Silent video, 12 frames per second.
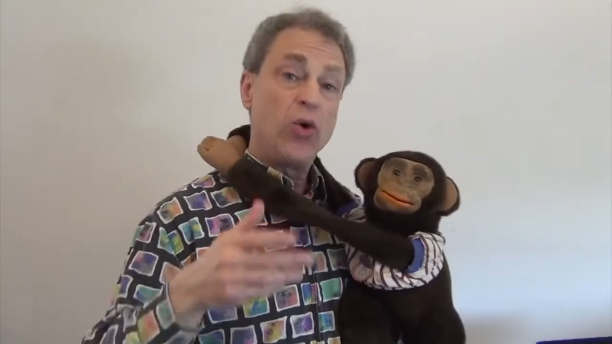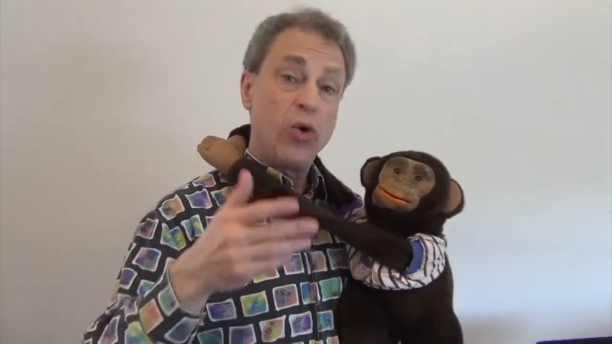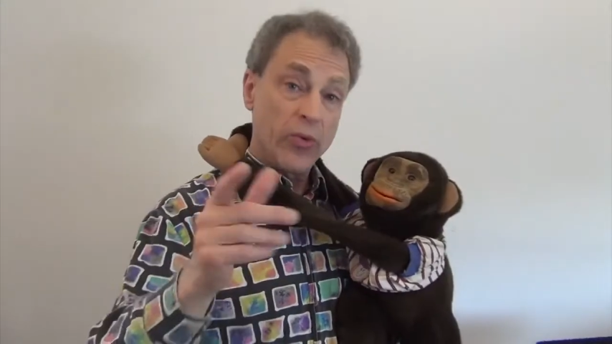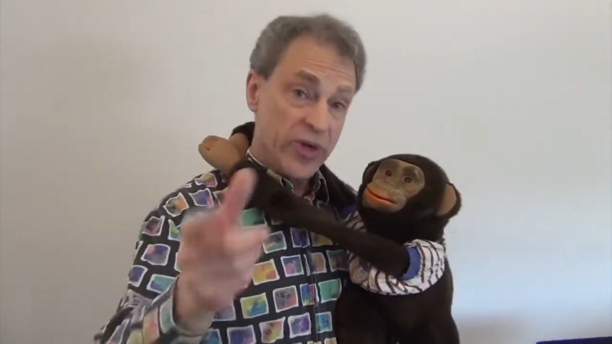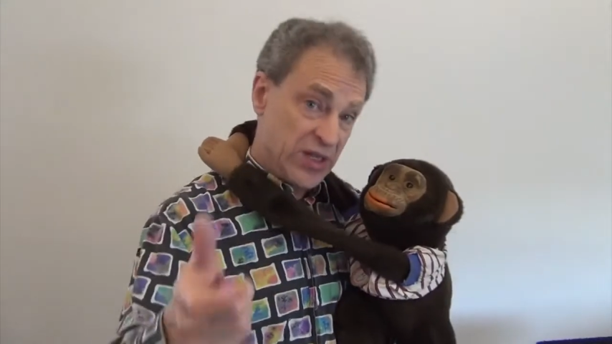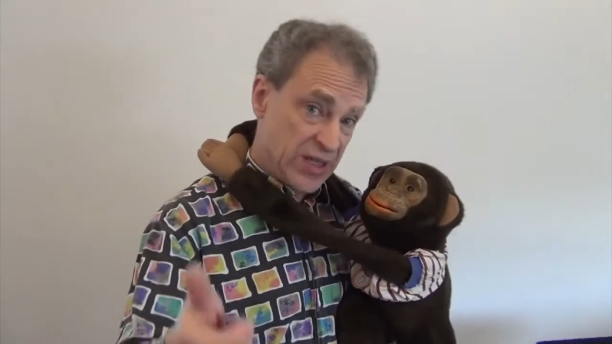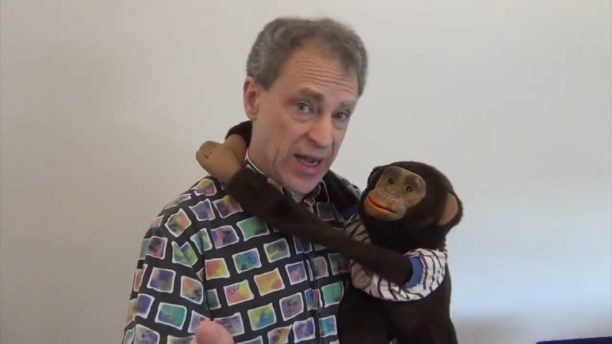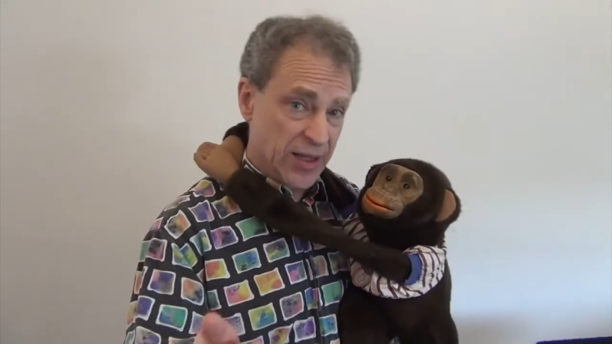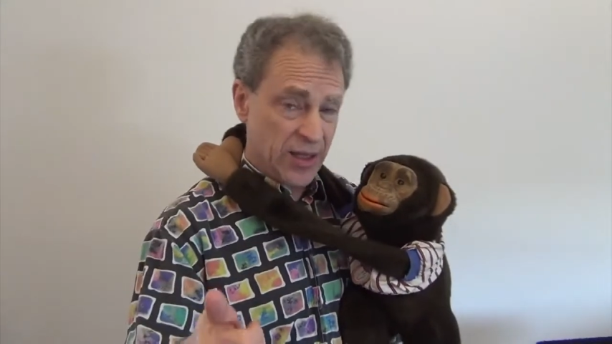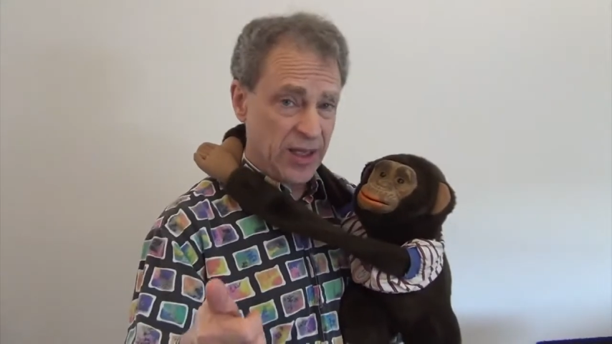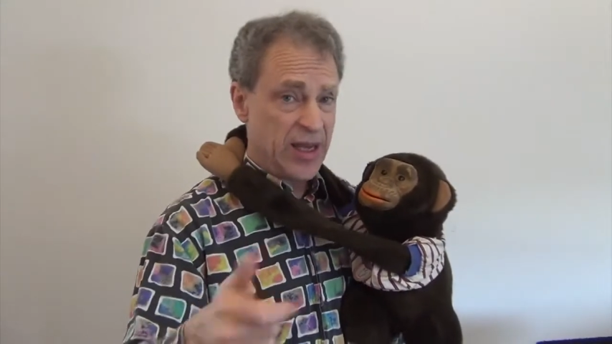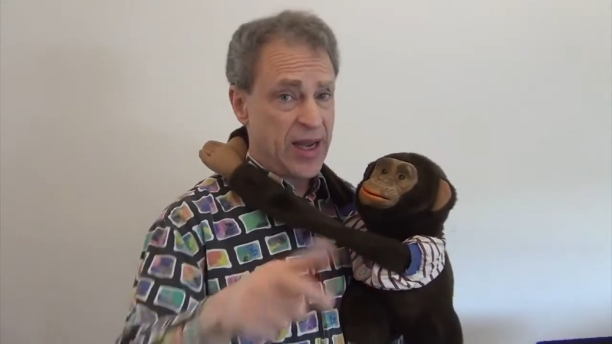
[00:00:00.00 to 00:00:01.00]
or
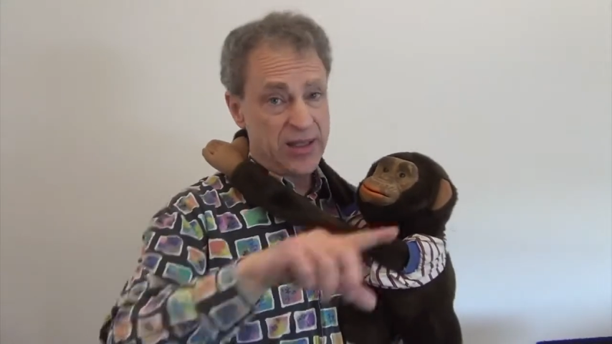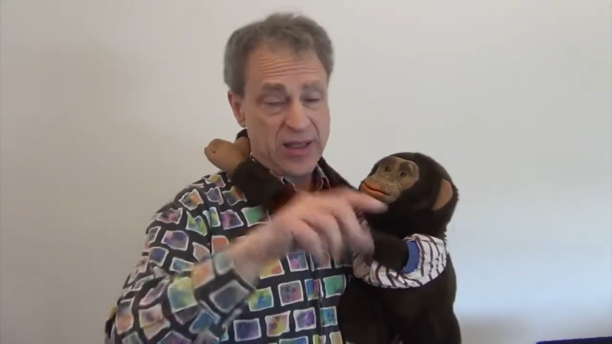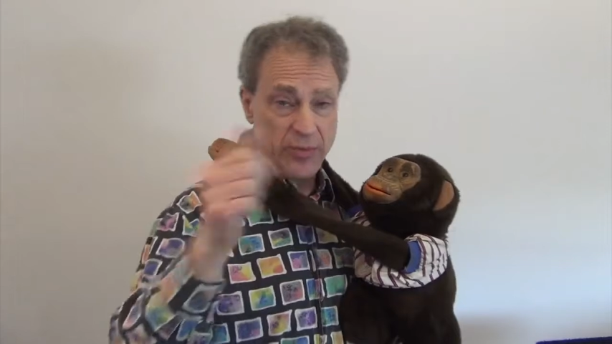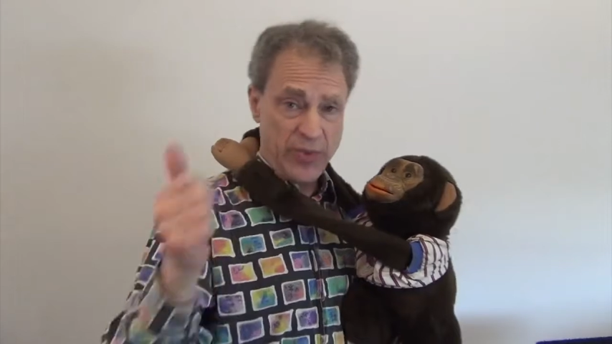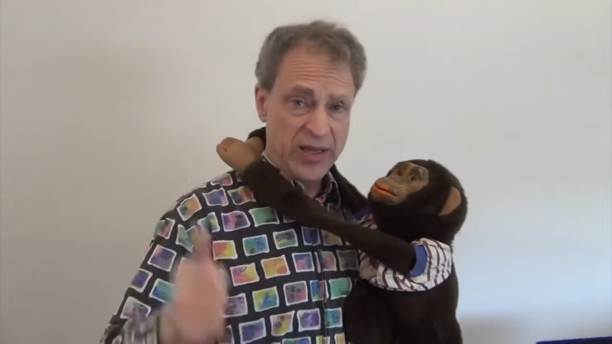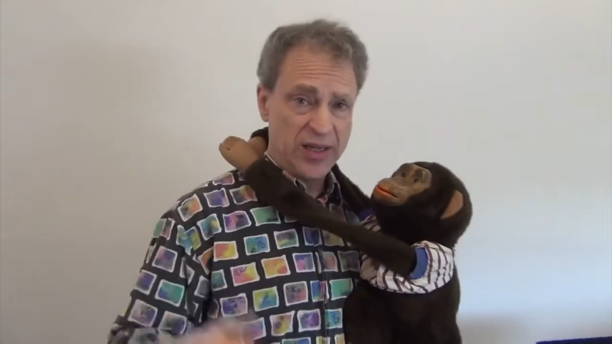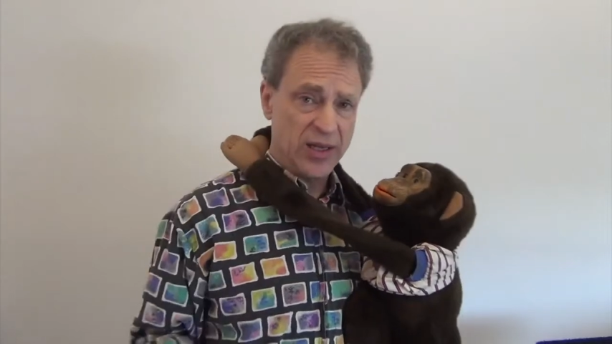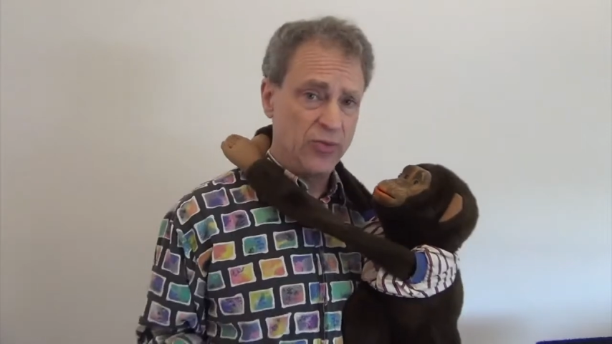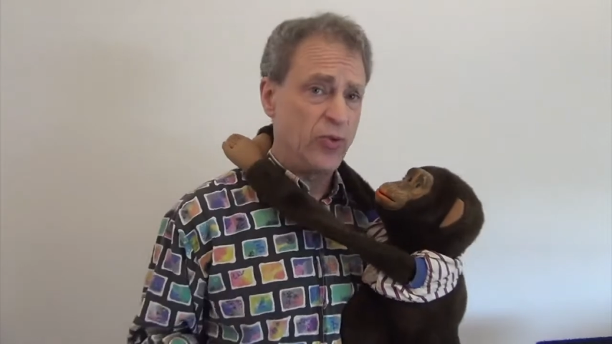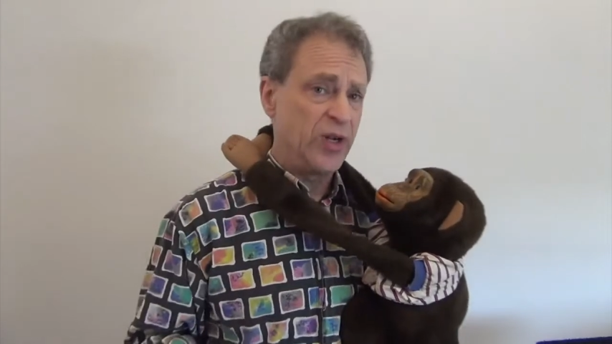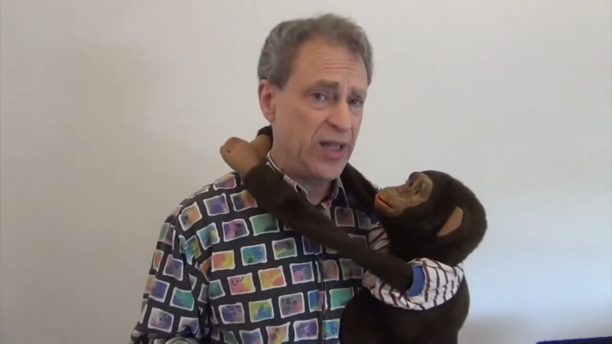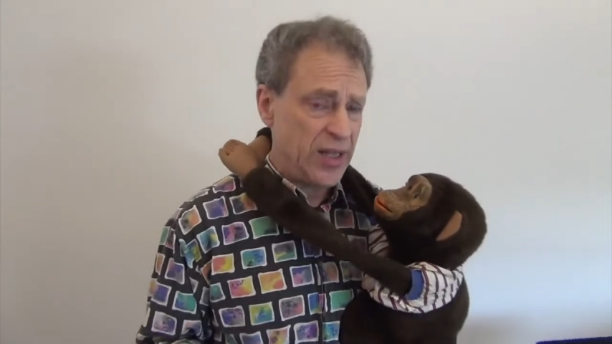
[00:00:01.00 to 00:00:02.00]
recycling cans, depending
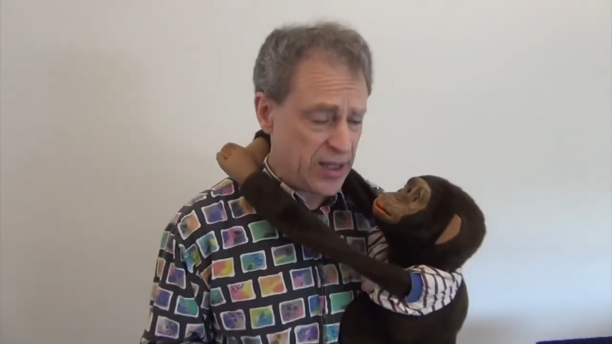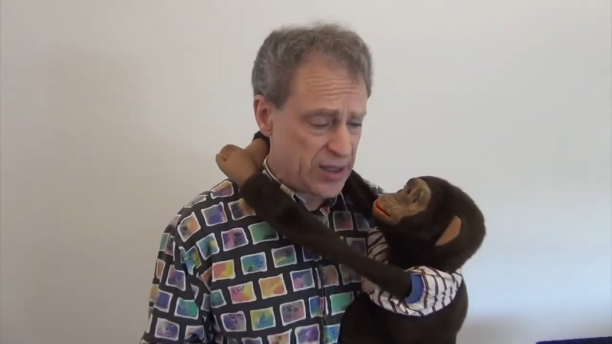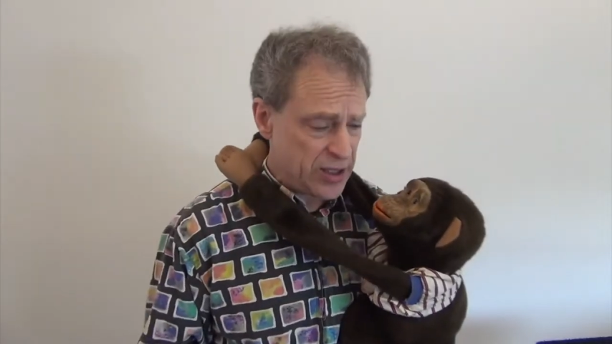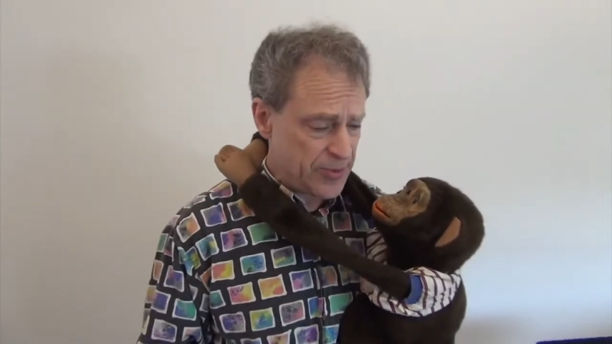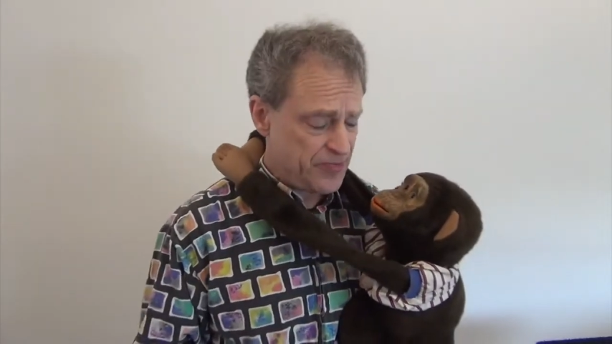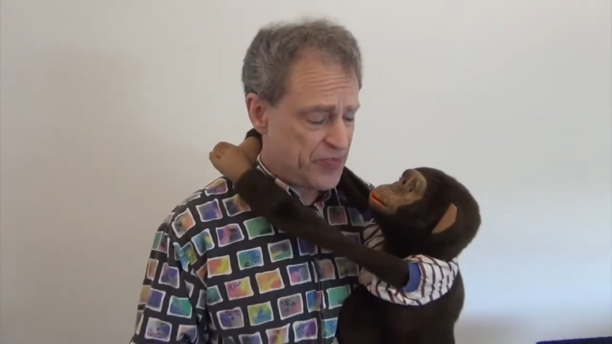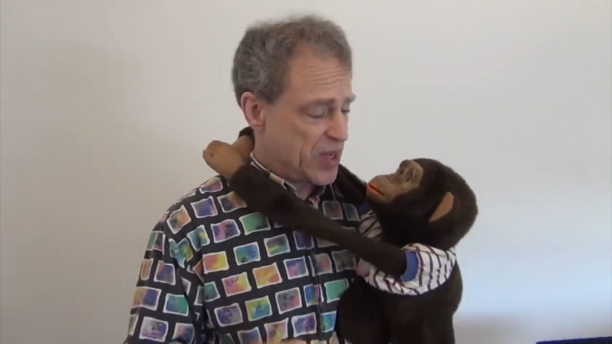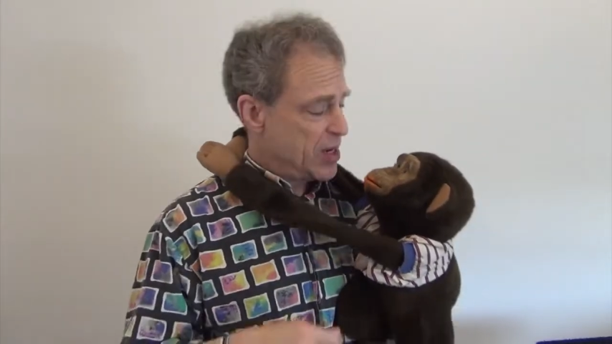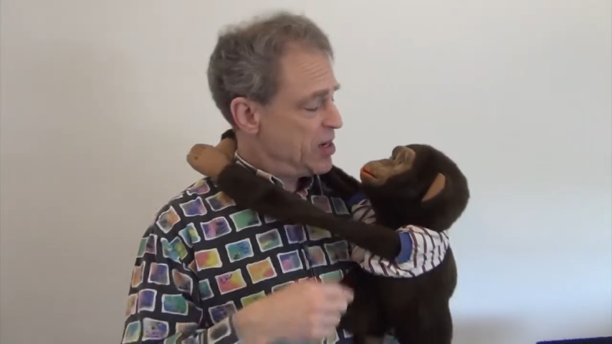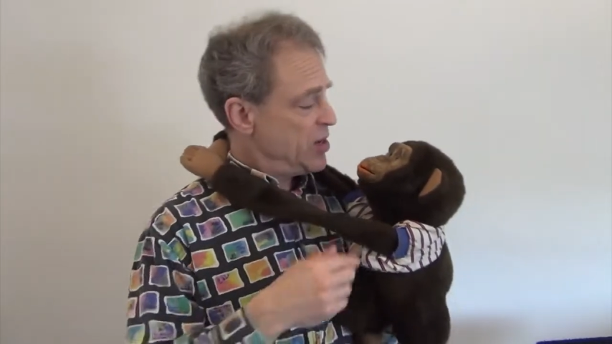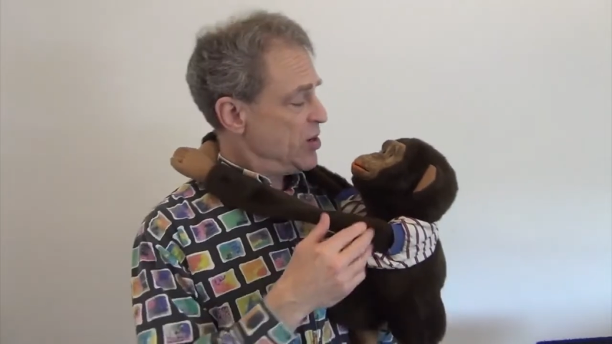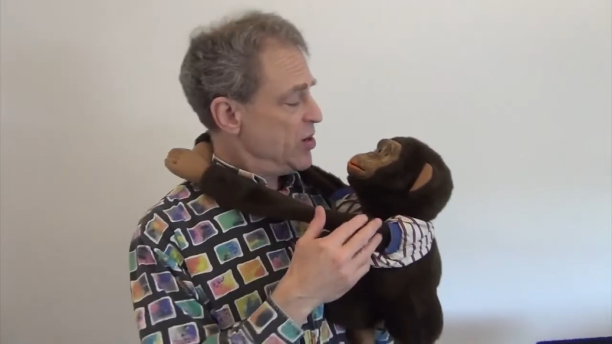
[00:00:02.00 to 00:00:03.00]
on what it is?
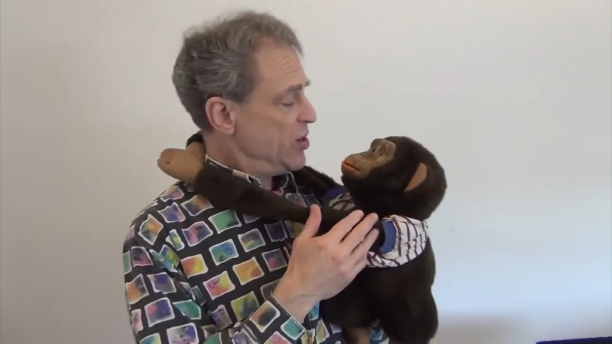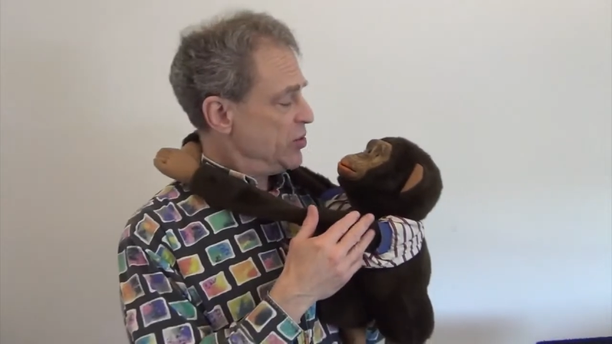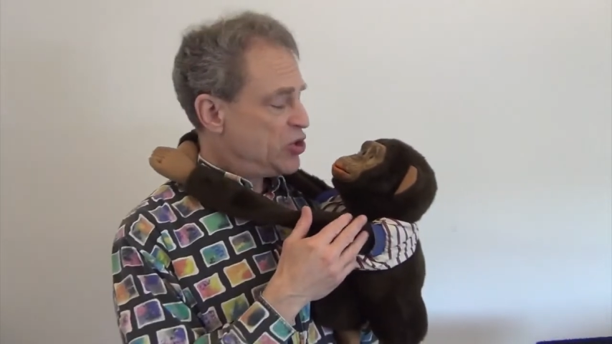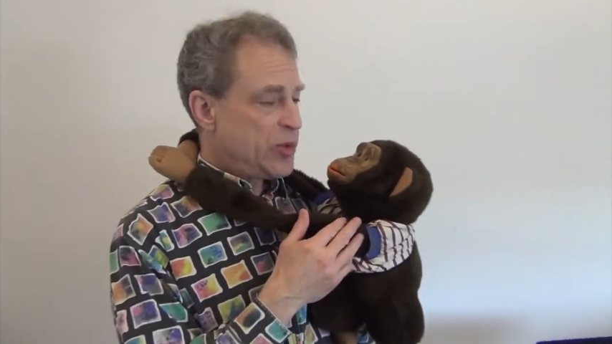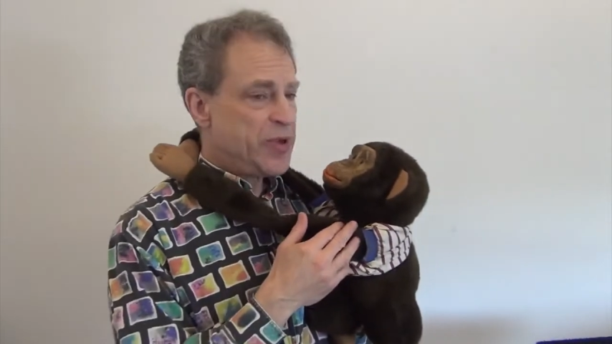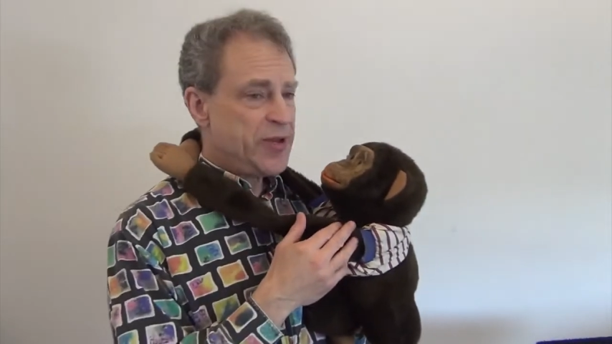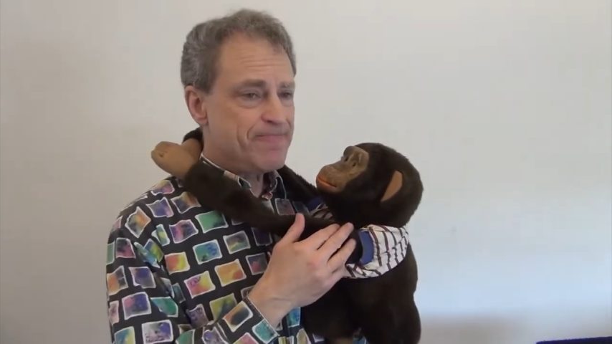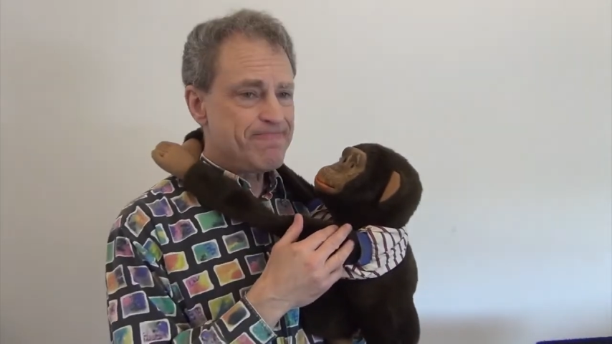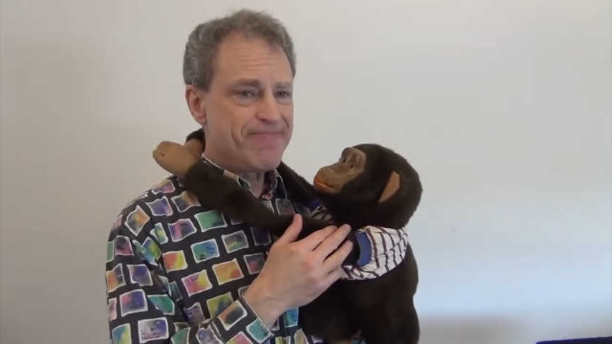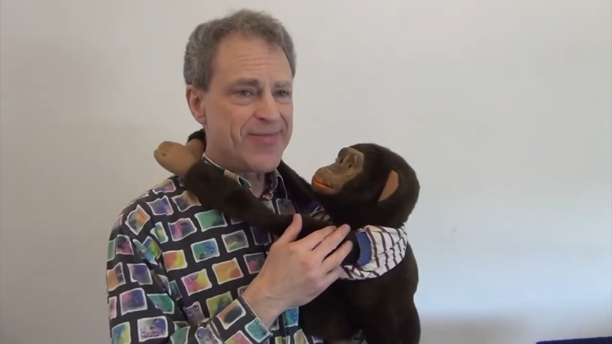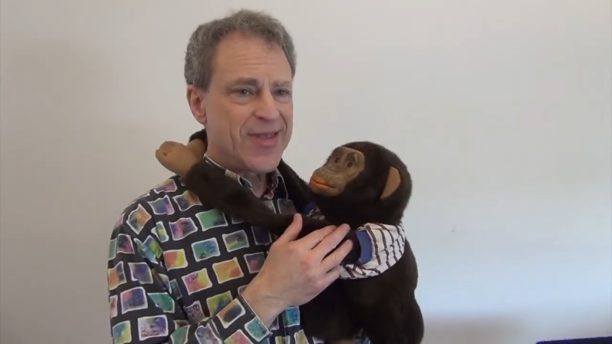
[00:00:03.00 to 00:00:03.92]
Chippy,